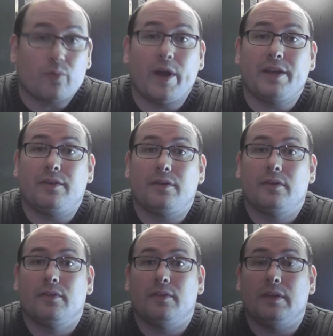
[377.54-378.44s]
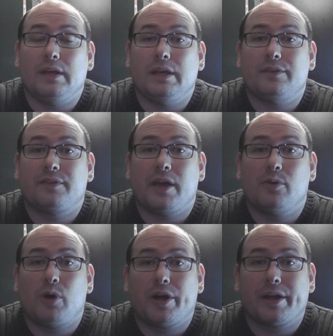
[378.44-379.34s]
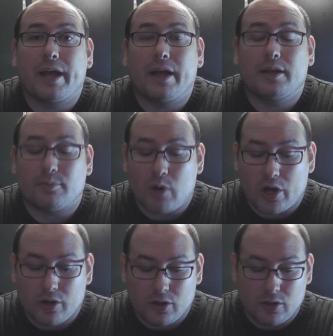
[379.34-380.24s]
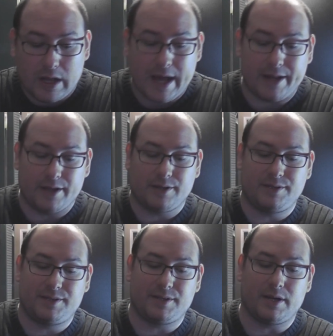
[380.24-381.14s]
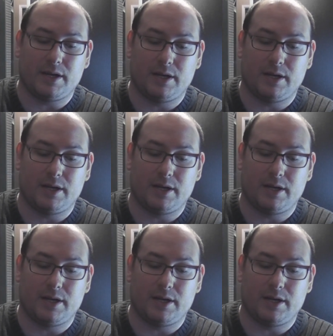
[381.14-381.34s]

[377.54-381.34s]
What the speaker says: Right, the Scale Model Addicts